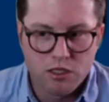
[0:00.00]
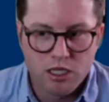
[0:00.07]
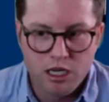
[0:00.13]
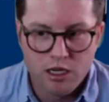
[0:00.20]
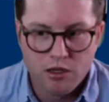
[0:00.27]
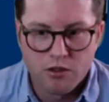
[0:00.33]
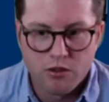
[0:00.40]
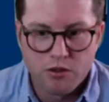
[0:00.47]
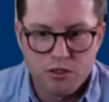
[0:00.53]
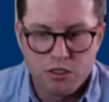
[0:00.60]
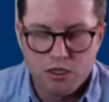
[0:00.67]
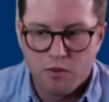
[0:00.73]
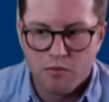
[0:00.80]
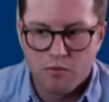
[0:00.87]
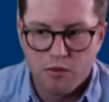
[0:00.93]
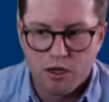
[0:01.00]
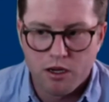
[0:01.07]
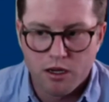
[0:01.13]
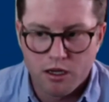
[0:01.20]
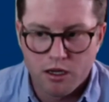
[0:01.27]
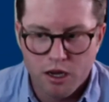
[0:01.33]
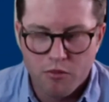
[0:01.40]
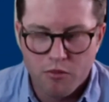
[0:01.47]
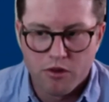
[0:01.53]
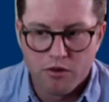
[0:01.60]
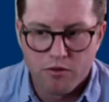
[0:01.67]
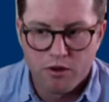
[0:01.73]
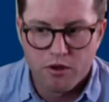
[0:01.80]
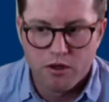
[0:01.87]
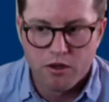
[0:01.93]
killed a couple